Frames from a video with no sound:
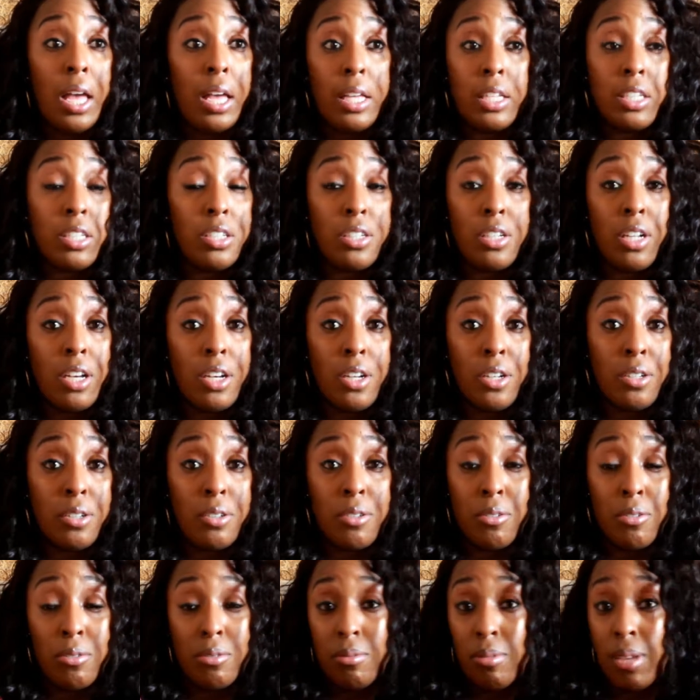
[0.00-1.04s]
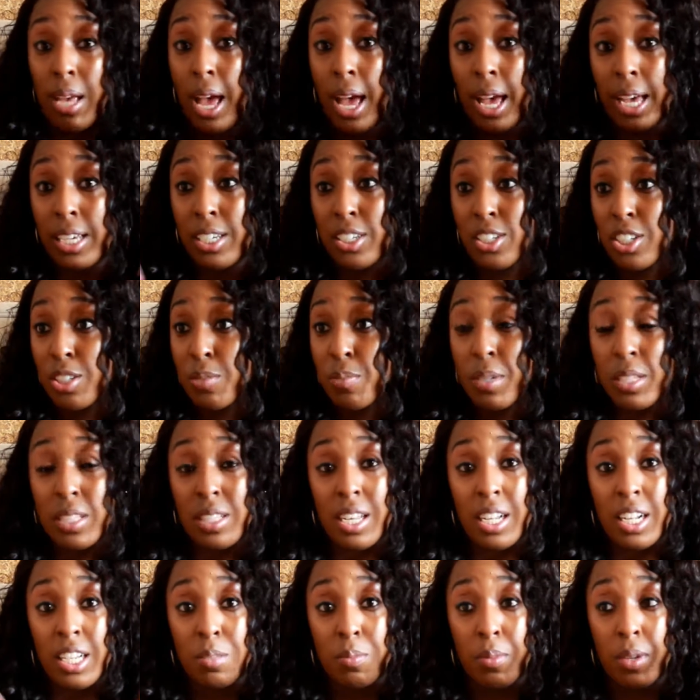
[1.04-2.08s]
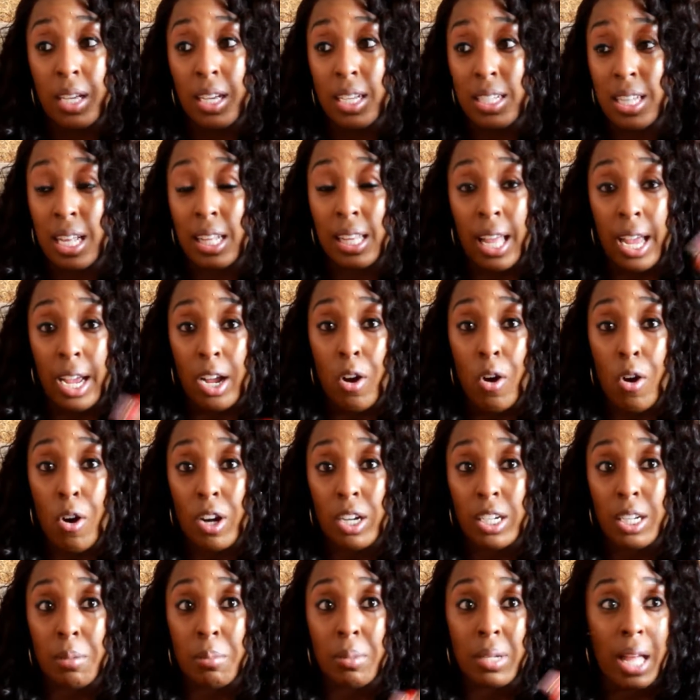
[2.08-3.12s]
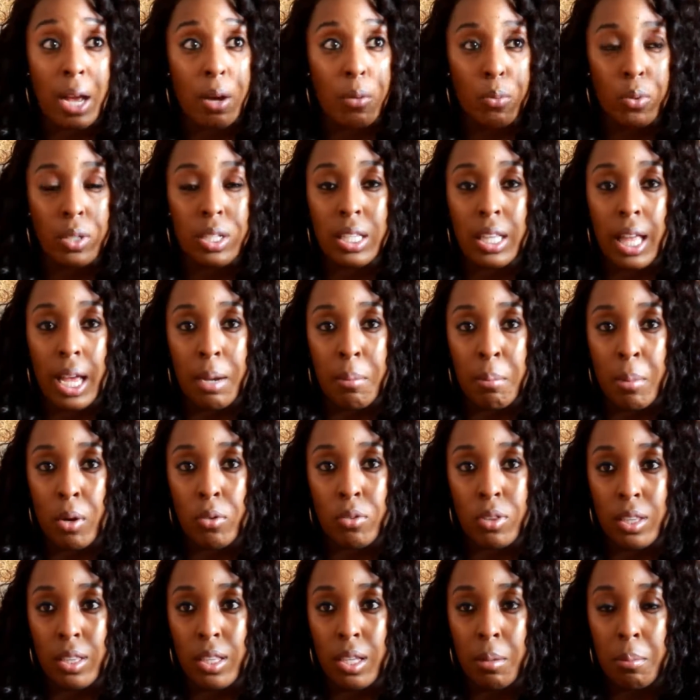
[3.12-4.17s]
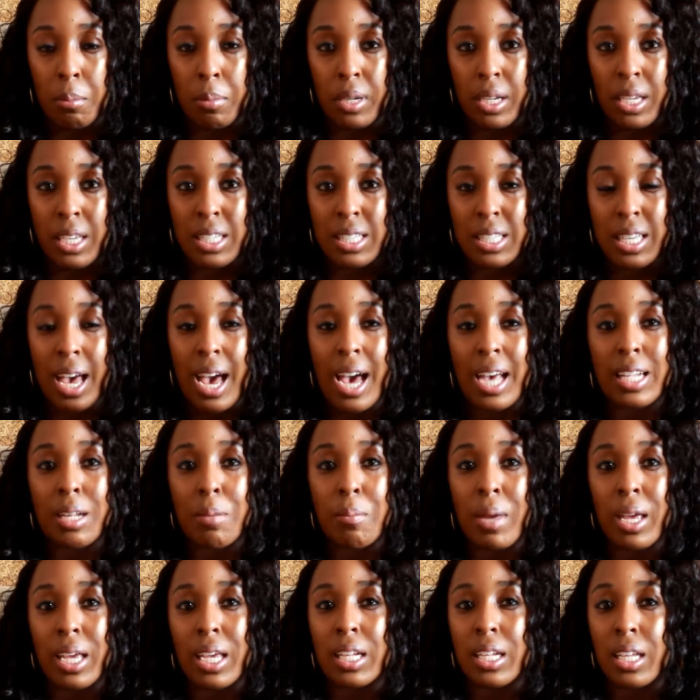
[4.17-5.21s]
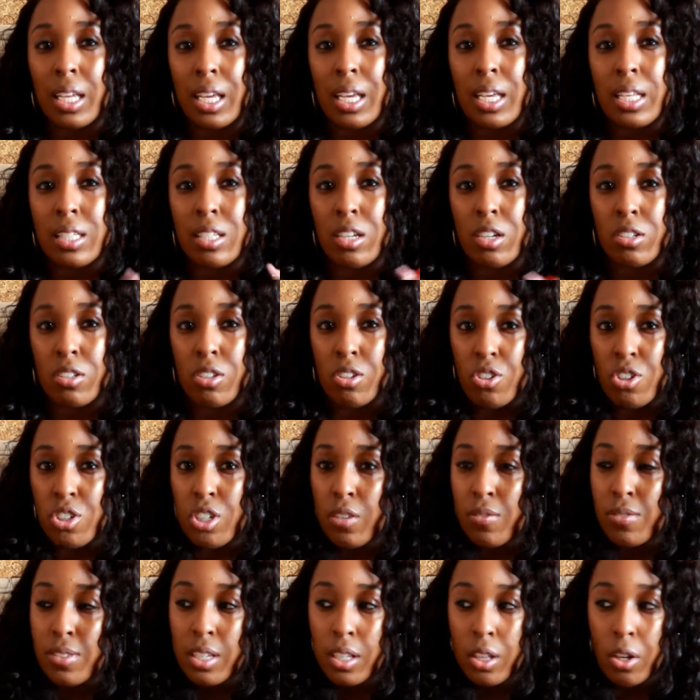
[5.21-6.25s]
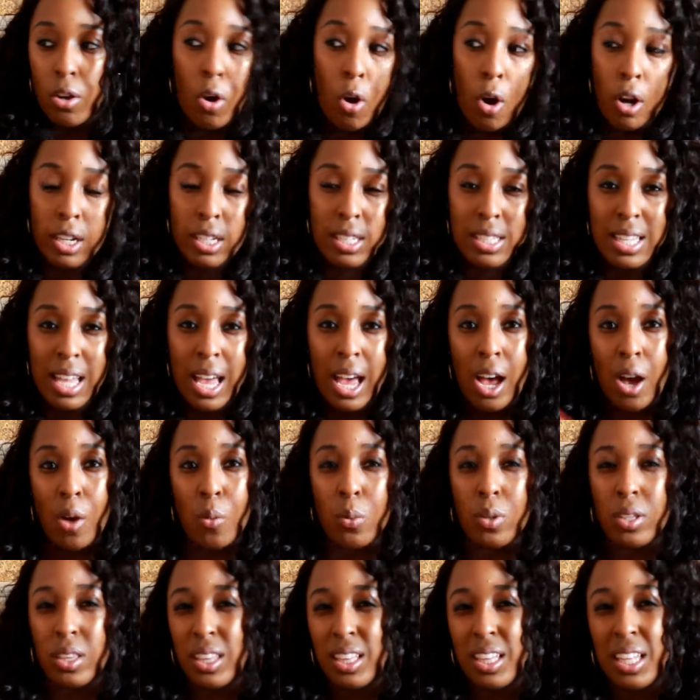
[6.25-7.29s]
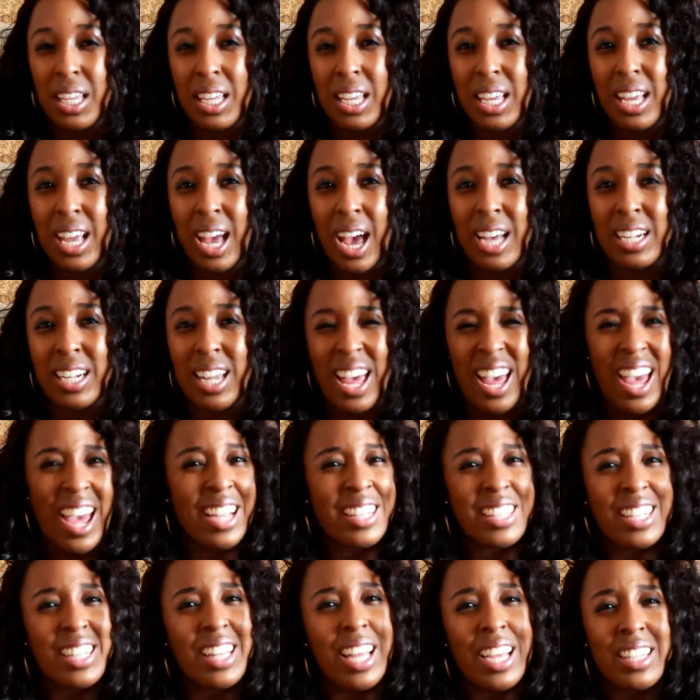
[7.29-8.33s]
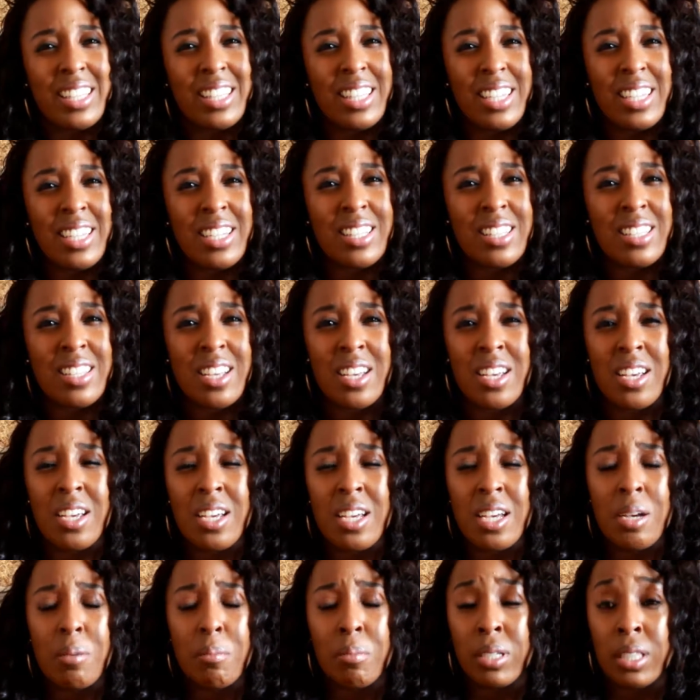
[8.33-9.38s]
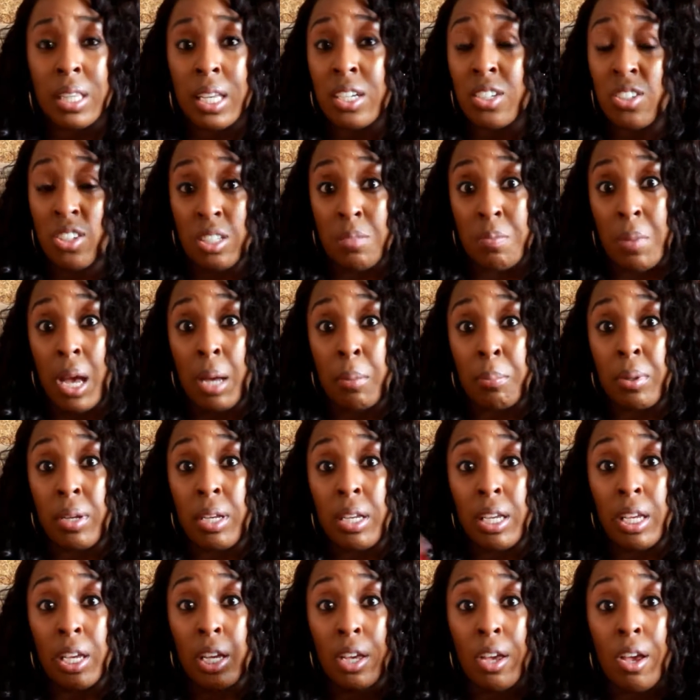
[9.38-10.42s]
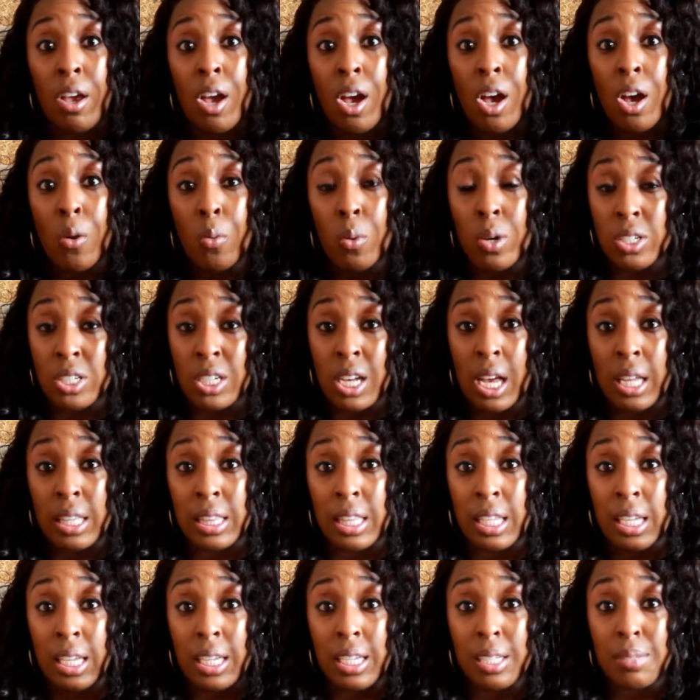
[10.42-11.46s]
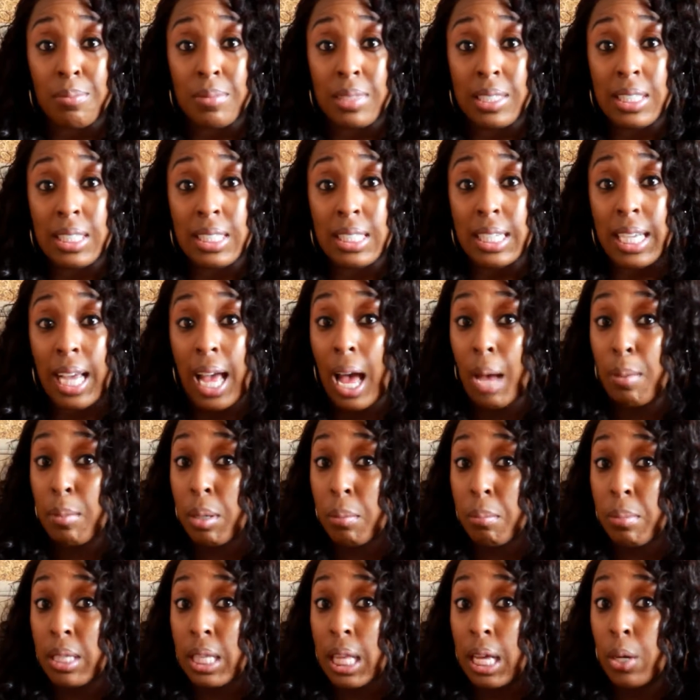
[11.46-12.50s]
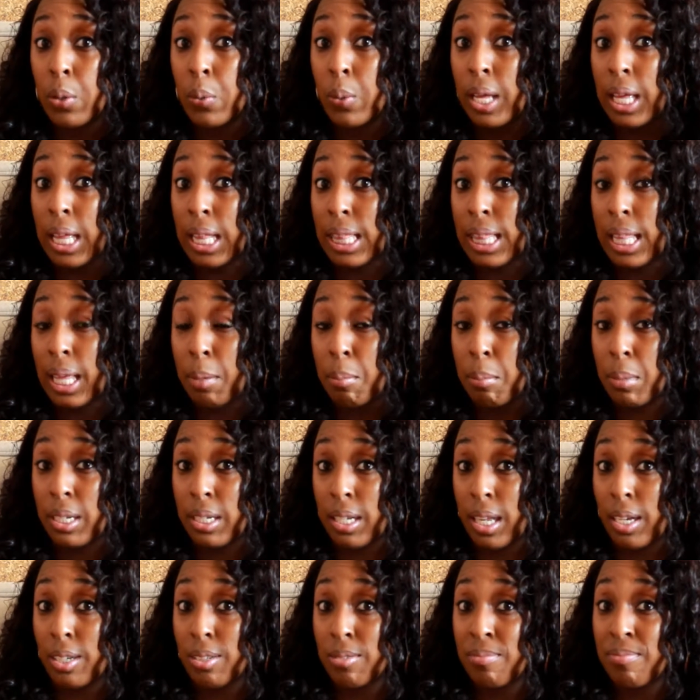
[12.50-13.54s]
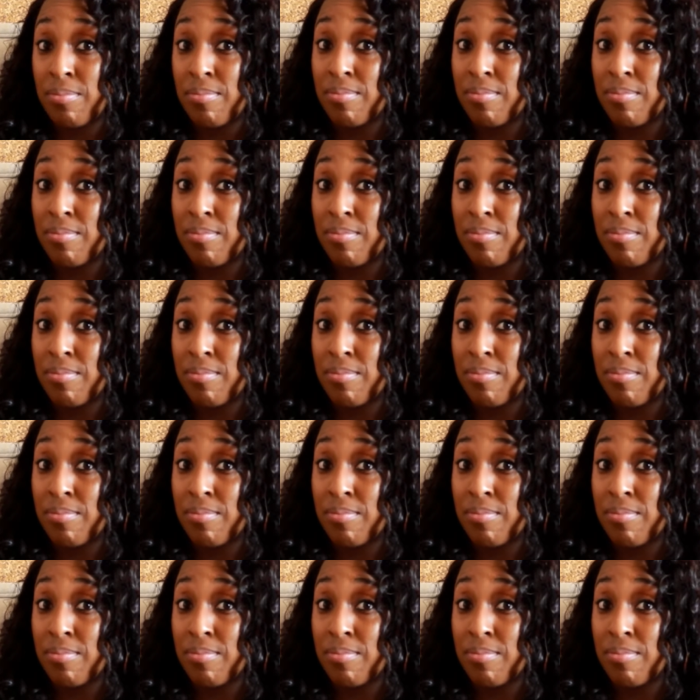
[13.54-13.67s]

You know, I could just be saying this because I like Cardi, but I really like both of them. But it's kind of making it easier to shift to the Cardi side with Nicki kind of acting like this. But that's just my opinion. What y'all think? Comment below and let me know.